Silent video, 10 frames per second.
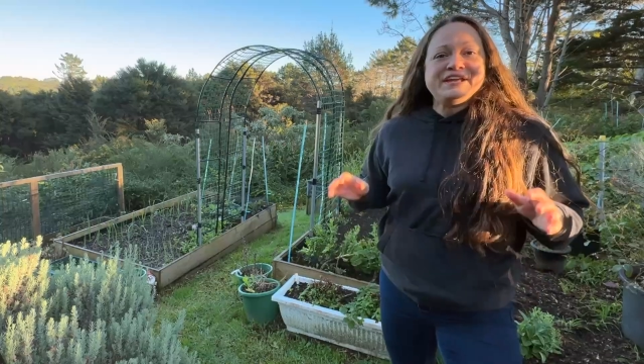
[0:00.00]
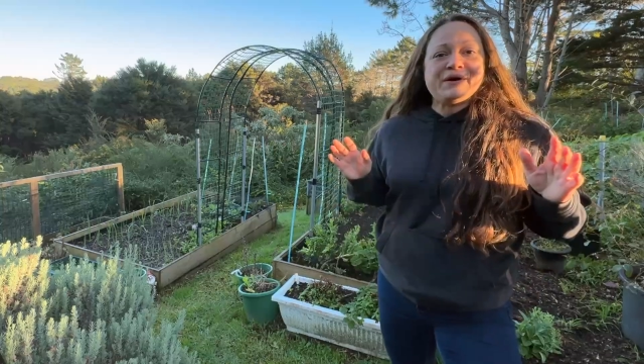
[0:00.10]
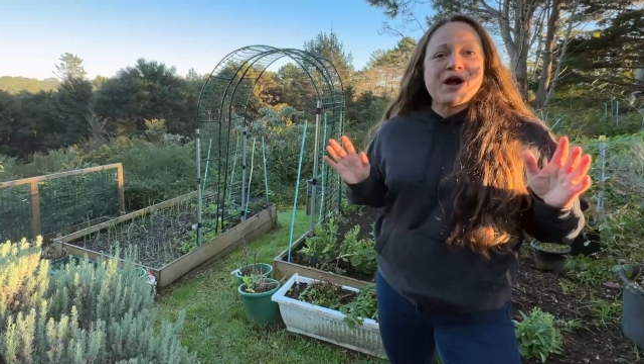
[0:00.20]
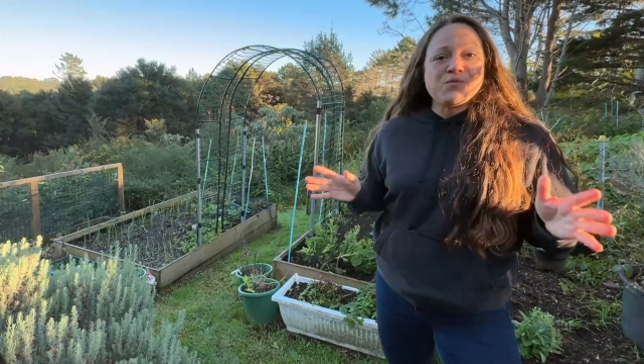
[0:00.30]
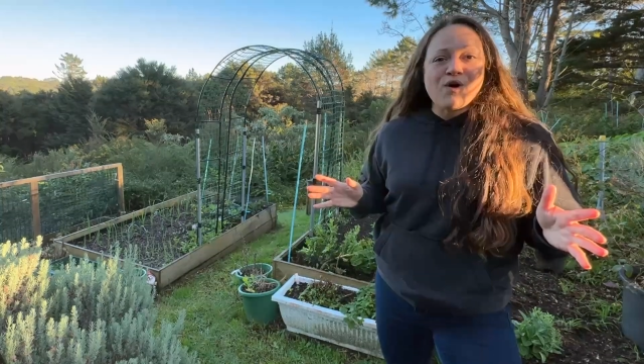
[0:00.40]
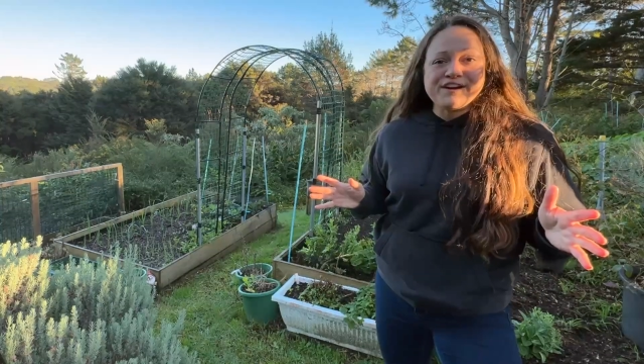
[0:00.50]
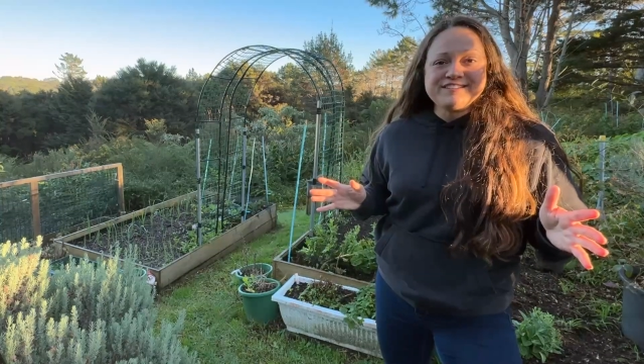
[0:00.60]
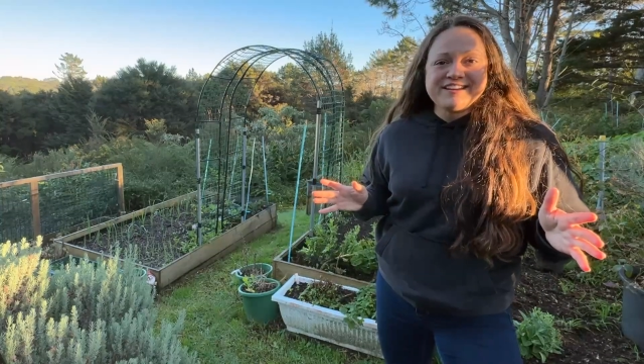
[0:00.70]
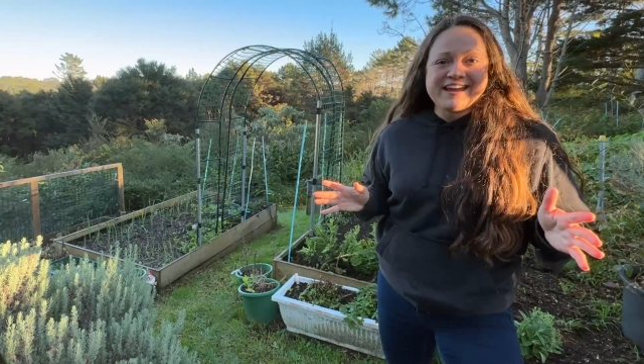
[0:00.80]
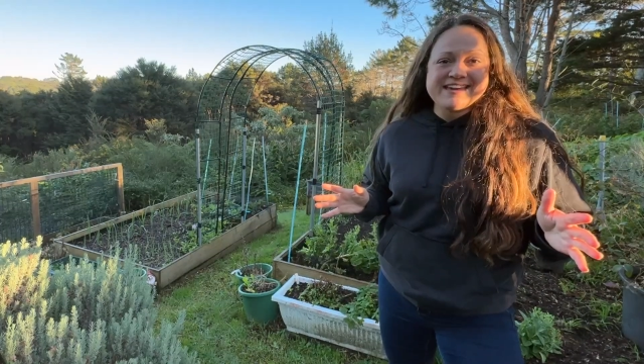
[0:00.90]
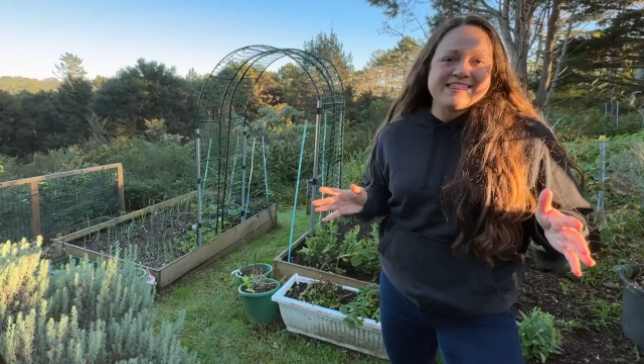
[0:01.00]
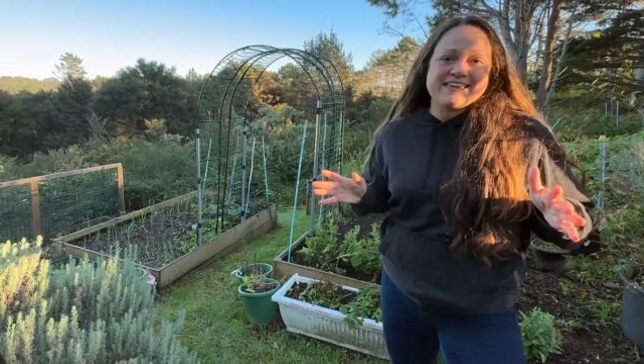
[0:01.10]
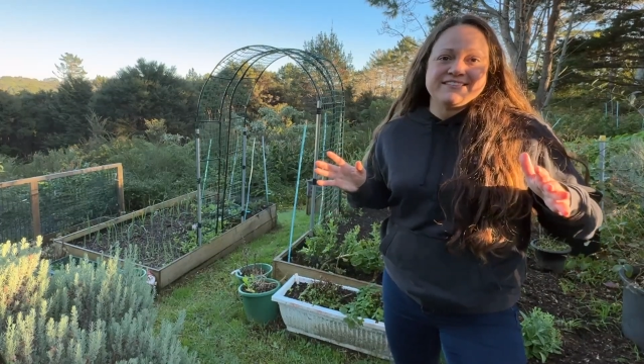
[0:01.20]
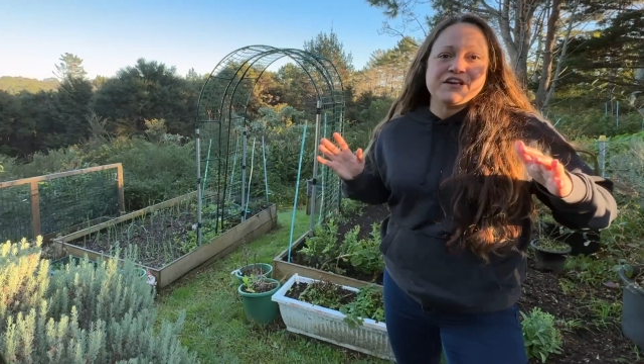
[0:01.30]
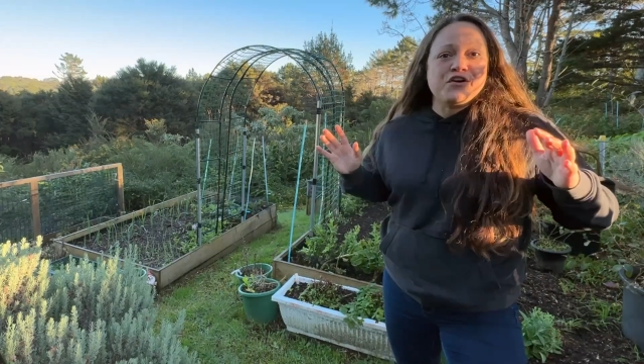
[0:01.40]
Now I wanted to get
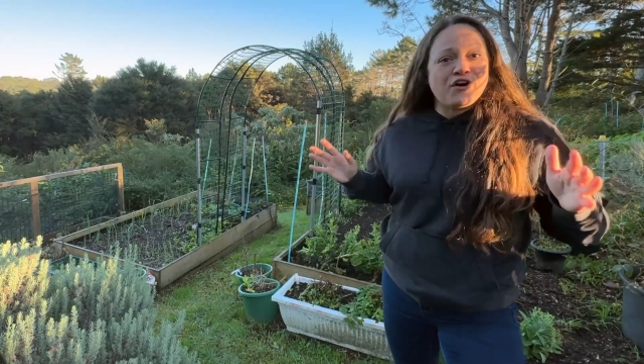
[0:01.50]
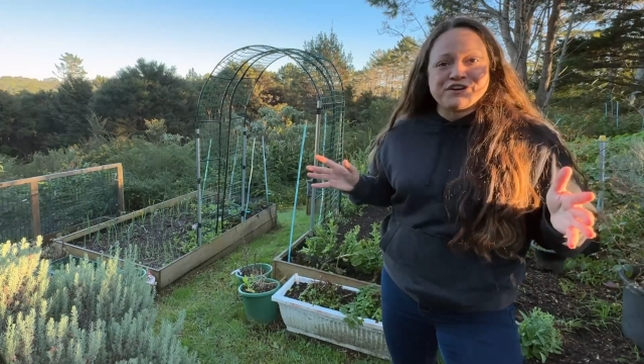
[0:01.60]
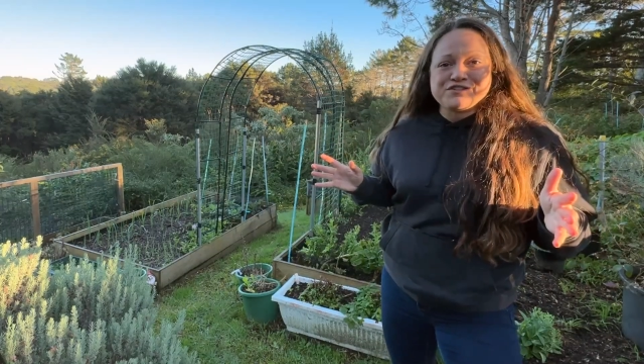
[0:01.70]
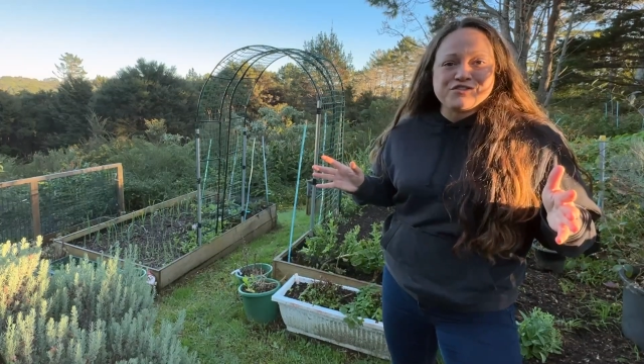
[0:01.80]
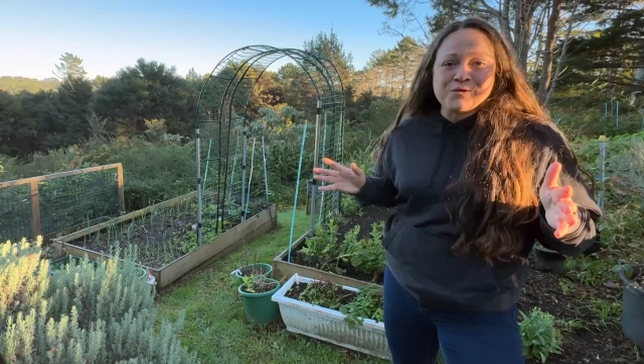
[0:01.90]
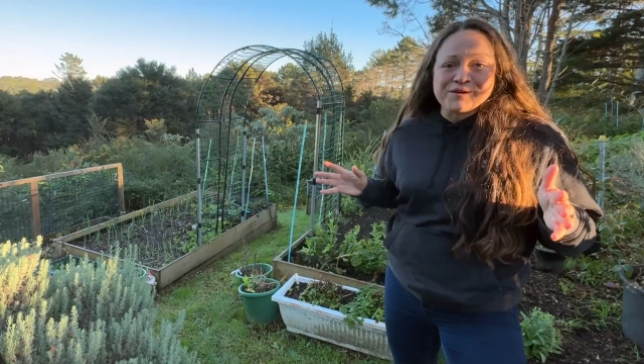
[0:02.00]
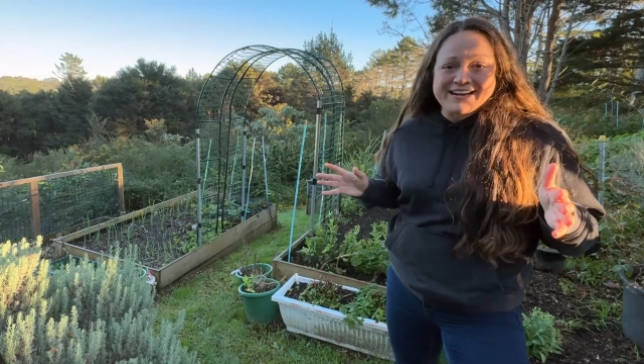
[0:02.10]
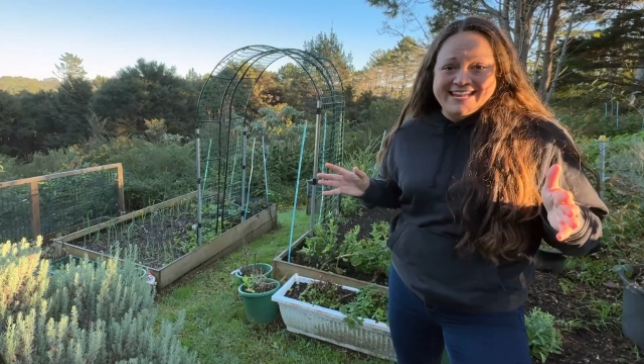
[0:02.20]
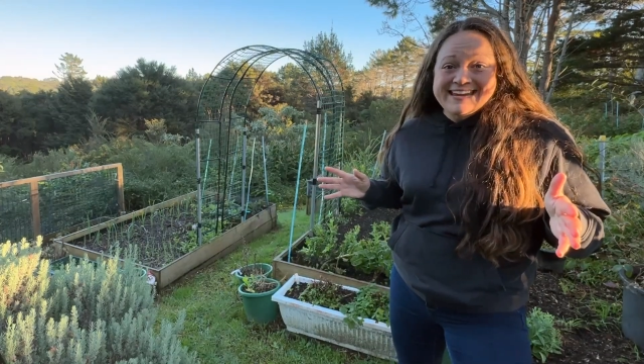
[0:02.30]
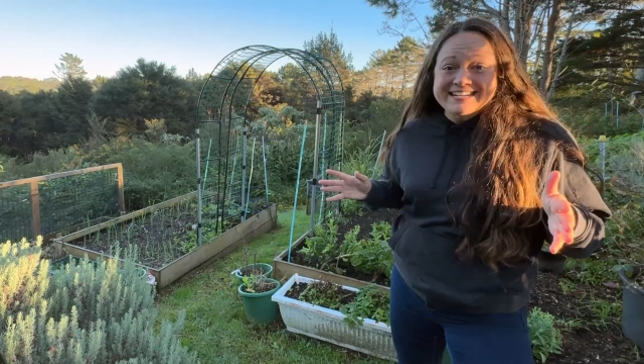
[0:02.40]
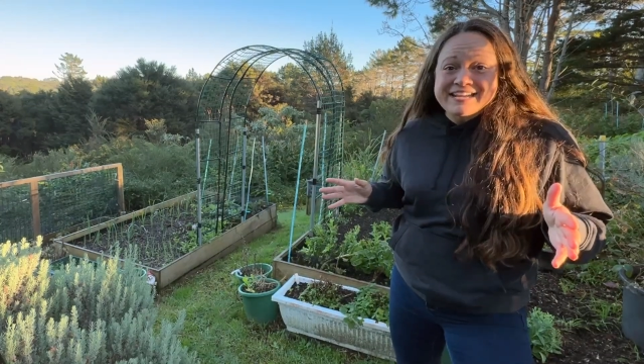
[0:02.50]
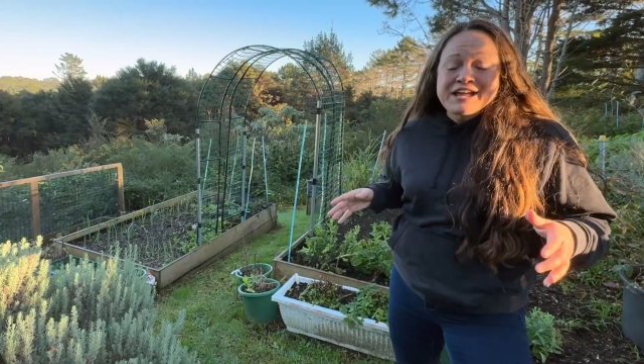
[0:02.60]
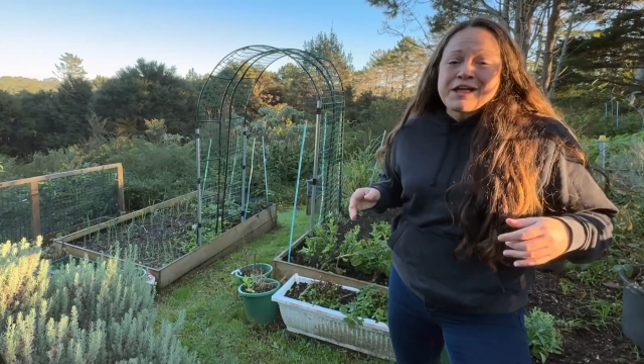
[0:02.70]
this garden tour in